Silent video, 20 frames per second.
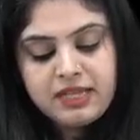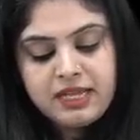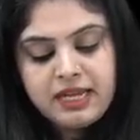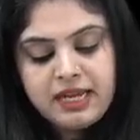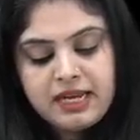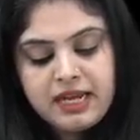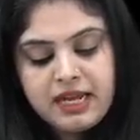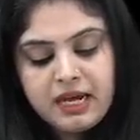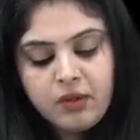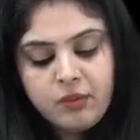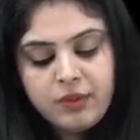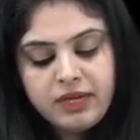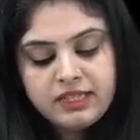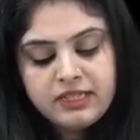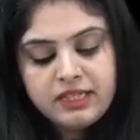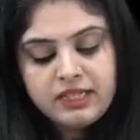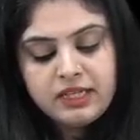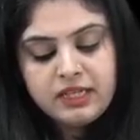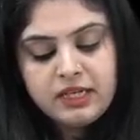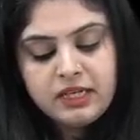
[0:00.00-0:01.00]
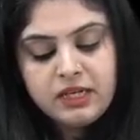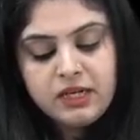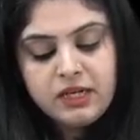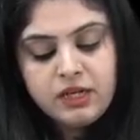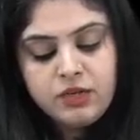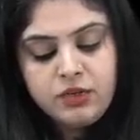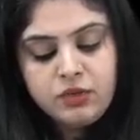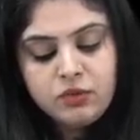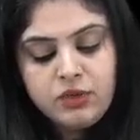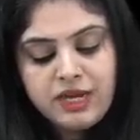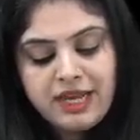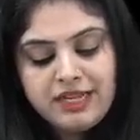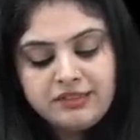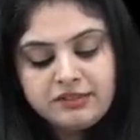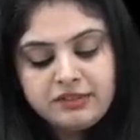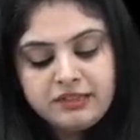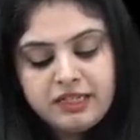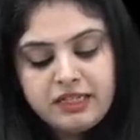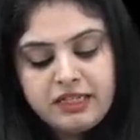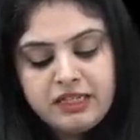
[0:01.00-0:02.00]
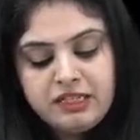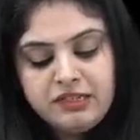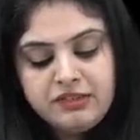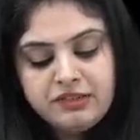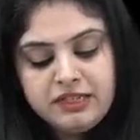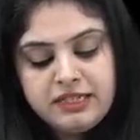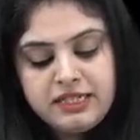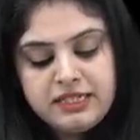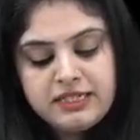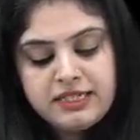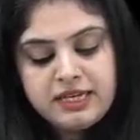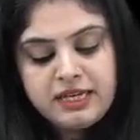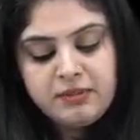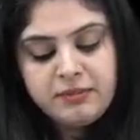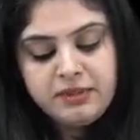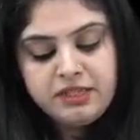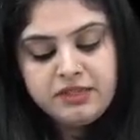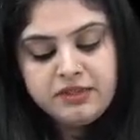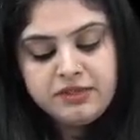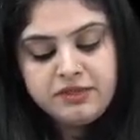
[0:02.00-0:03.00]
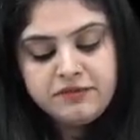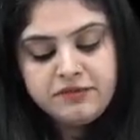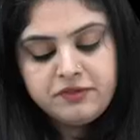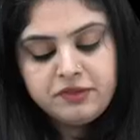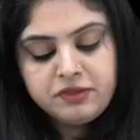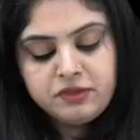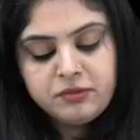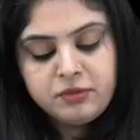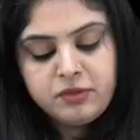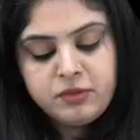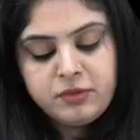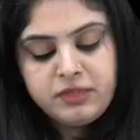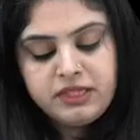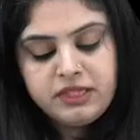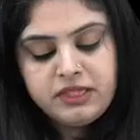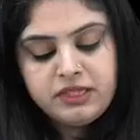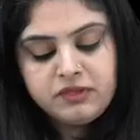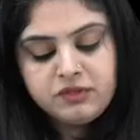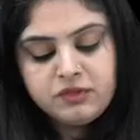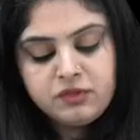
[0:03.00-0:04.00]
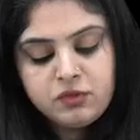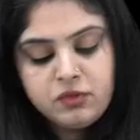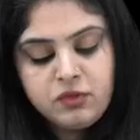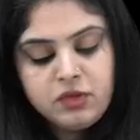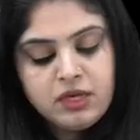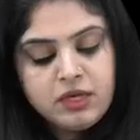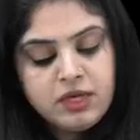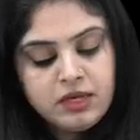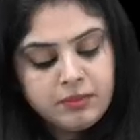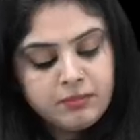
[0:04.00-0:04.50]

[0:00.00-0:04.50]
And now I think you guys can easily tell me the difference between these two,